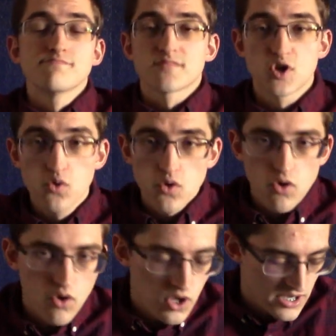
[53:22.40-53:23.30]

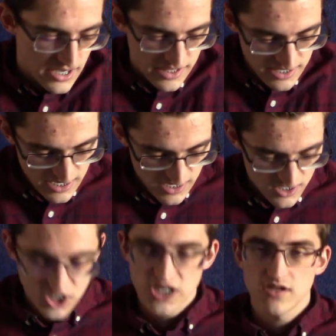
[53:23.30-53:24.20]
Cool. And then
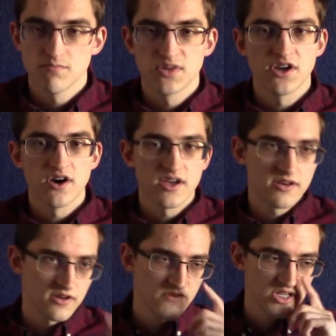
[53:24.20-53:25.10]

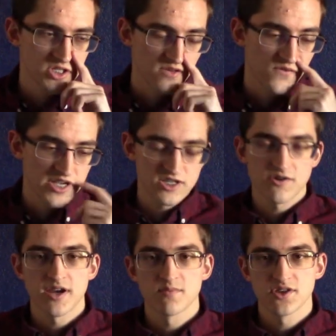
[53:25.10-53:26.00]
Manon eventually fights her
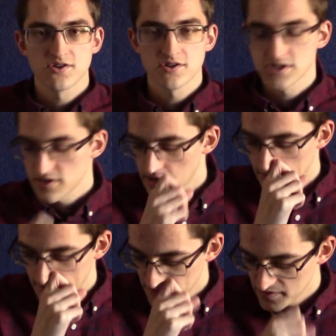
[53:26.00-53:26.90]
grandmother so
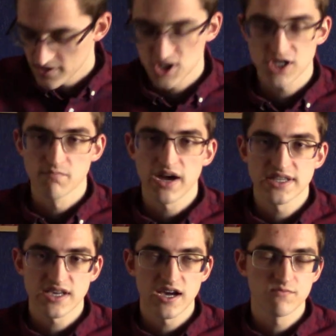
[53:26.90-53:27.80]
that she can buy
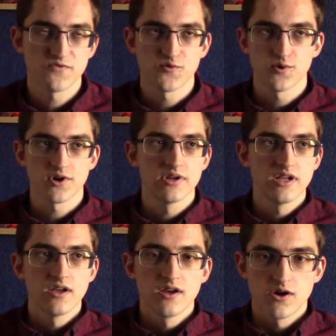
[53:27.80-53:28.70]
time for
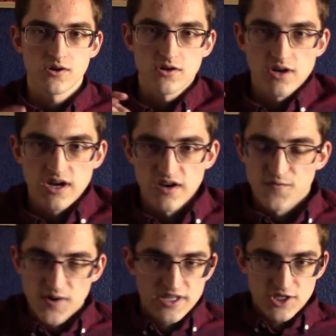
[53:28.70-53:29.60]
her
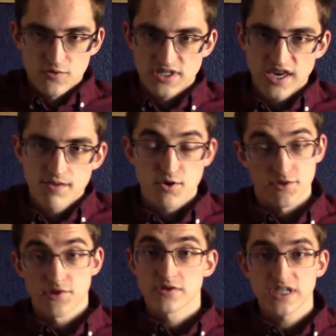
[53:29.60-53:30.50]
friends to escape, her
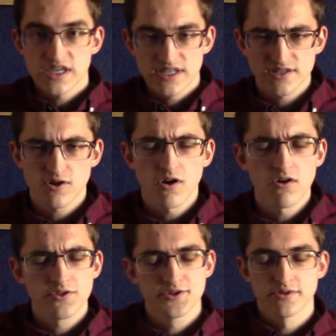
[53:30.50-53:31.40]
13 as they're
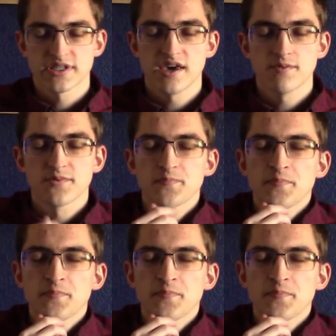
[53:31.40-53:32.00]
called, to escape.